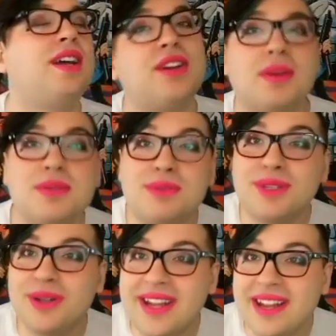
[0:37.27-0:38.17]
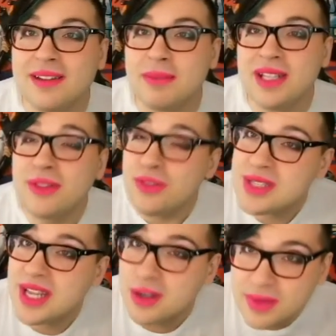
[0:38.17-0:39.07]
thought it was a really great anime if you
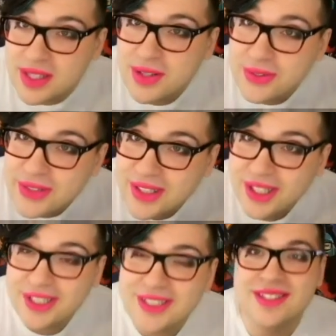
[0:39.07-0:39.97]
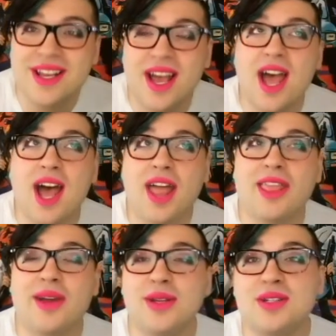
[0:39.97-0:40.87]
take away the fillers.
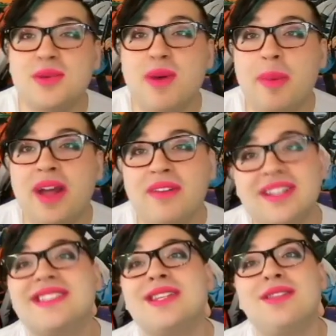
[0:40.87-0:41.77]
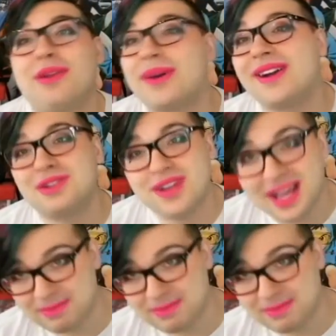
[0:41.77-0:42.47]
Though you do probably have less than 300